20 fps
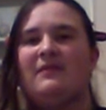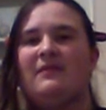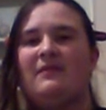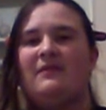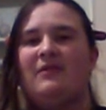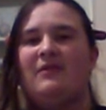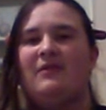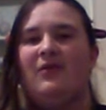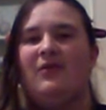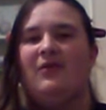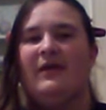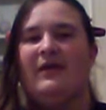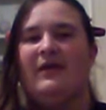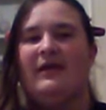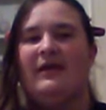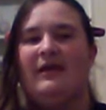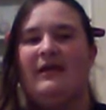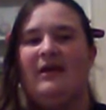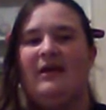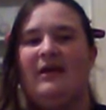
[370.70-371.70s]
going
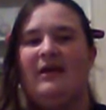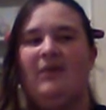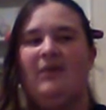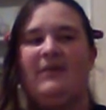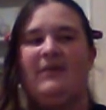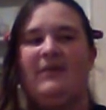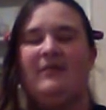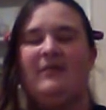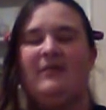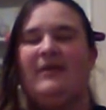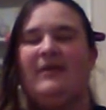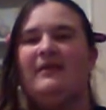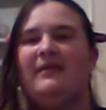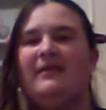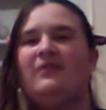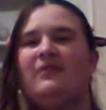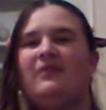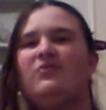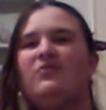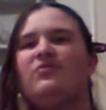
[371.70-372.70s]
and helping them. And
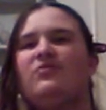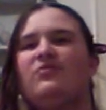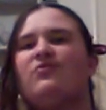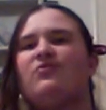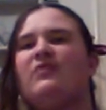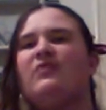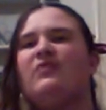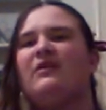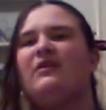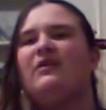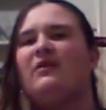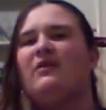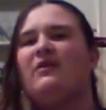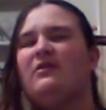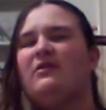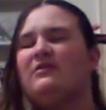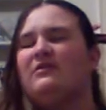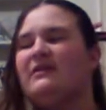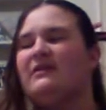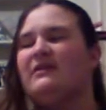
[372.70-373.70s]
then through it
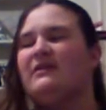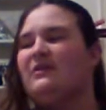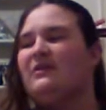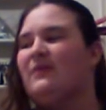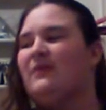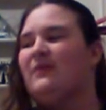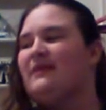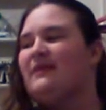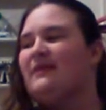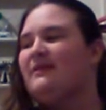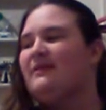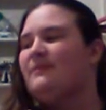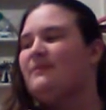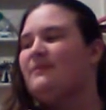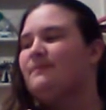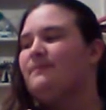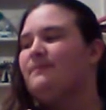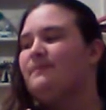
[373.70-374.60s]
all, he winds up